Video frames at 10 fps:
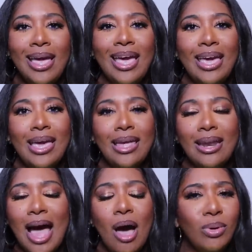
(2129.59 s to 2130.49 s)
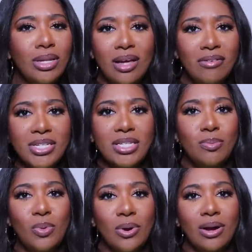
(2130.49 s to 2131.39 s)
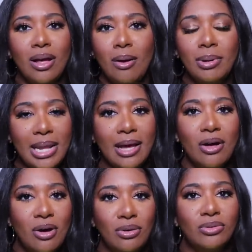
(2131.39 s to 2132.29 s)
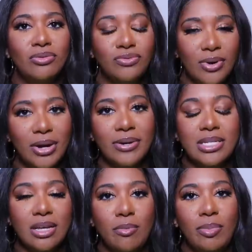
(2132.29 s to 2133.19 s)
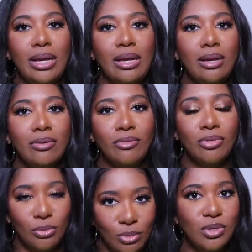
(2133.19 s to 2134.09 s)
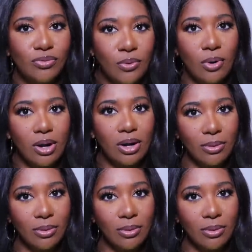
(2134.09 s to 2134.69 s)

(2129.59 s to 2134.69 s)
And I would love to support a black owned fragrance company through Sephora.